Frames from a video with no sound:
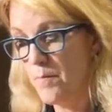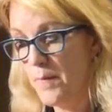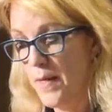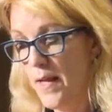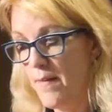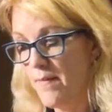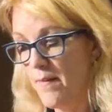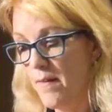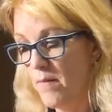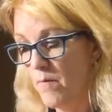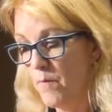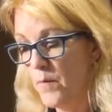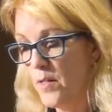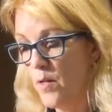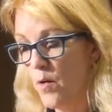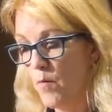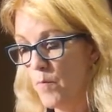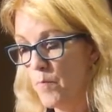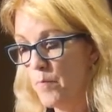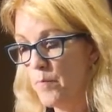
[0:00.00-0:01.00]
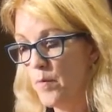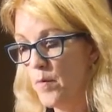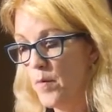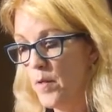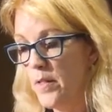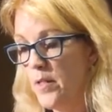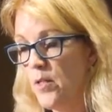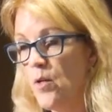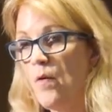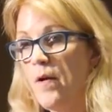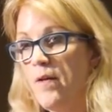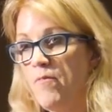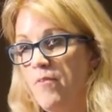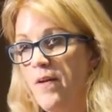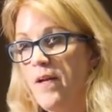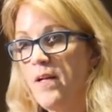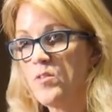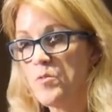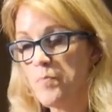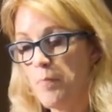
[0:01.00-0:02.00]
demand that we don't,
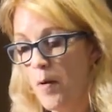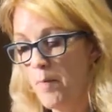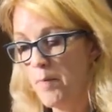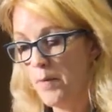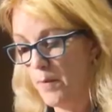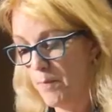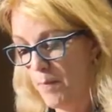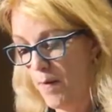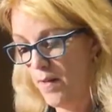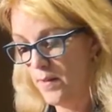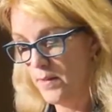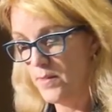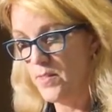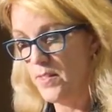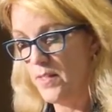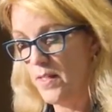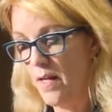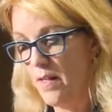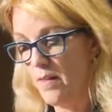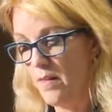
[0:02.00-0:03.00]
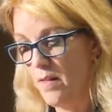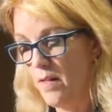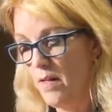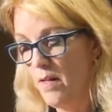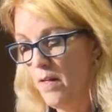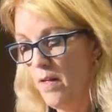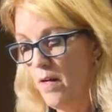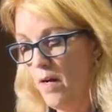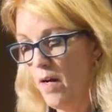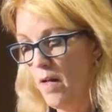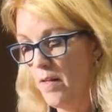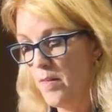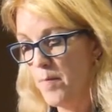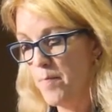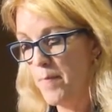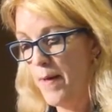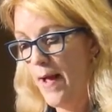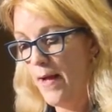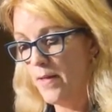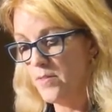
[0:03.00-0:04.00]
advance public policy on
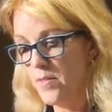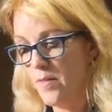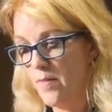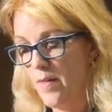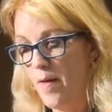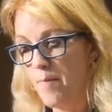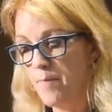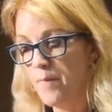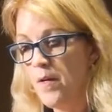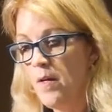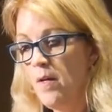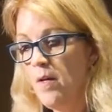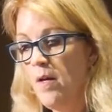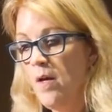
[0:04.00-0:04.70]
the backs of them.